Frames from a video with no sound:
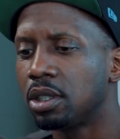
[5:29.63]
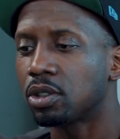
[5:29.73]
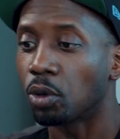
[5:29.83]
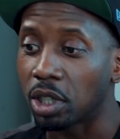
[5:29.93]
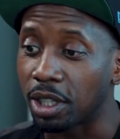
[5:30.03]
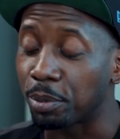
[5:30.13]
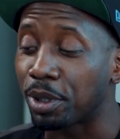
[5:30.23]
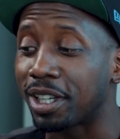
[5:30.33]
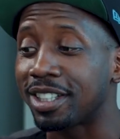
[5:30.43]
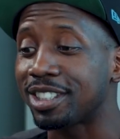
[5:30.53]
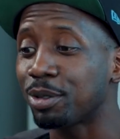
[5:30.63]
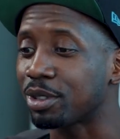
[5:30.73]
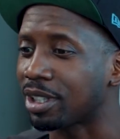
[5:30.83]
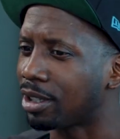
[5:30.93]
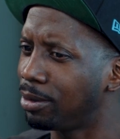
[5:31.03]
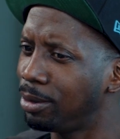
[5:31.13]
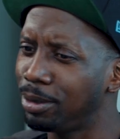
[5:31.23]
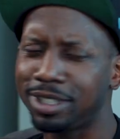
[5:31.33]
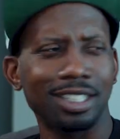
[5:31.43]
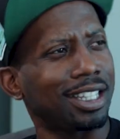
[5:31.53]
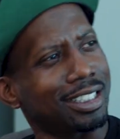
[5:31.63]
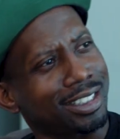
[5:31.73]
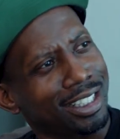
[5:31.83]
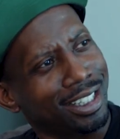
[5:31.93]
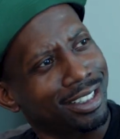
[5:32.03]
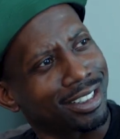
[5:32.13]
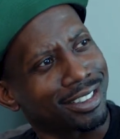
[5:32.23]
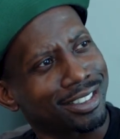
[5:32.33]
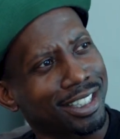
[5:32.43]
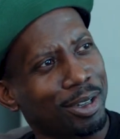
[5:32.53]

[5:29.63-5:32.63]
So good. But she was like, who she think she is?